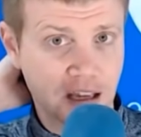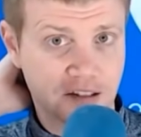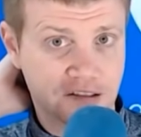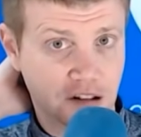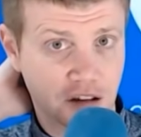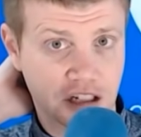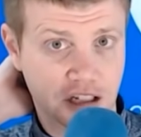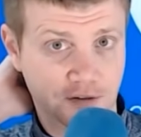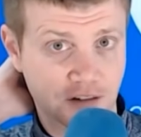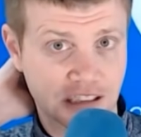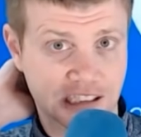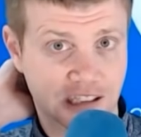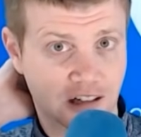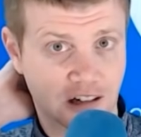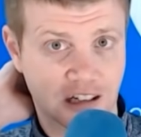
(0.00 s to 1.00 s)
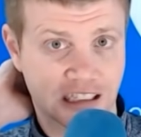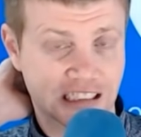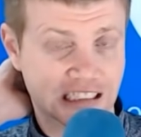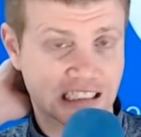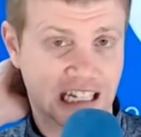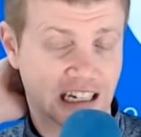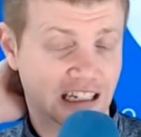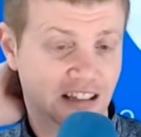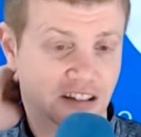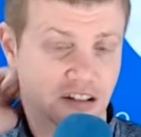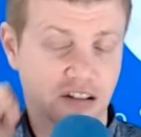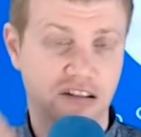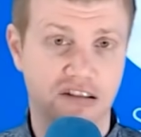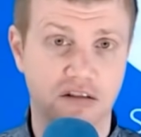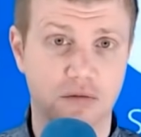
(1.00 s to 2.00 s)
So the difference here is that
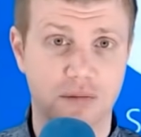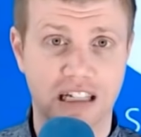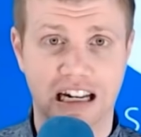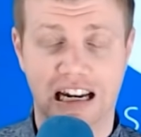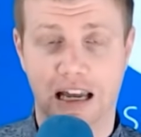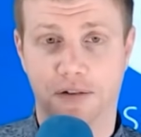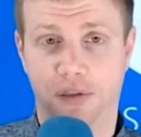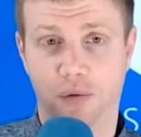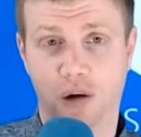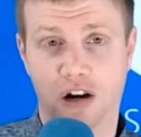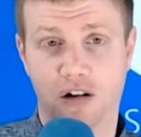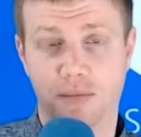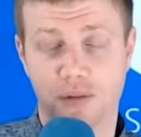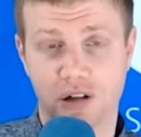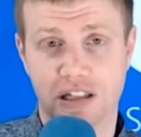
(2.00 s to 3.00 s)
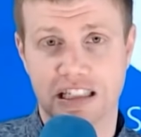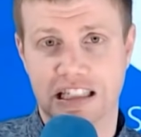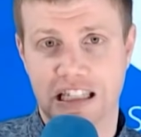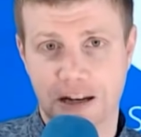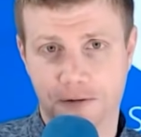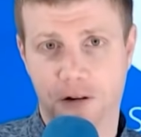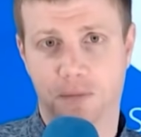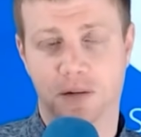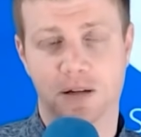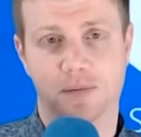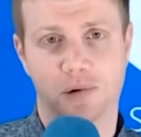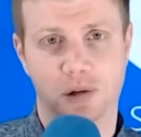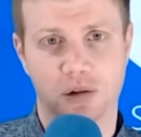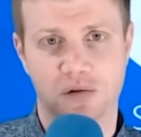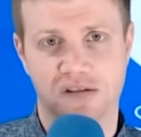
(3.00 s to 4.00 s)
Zoom didn't have 300 million different
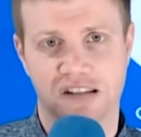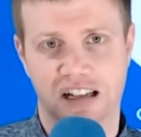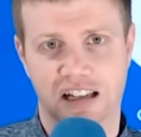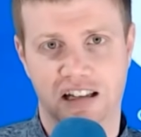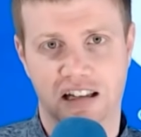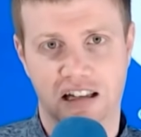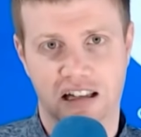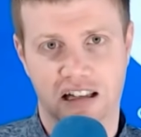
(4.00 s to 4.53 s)
people using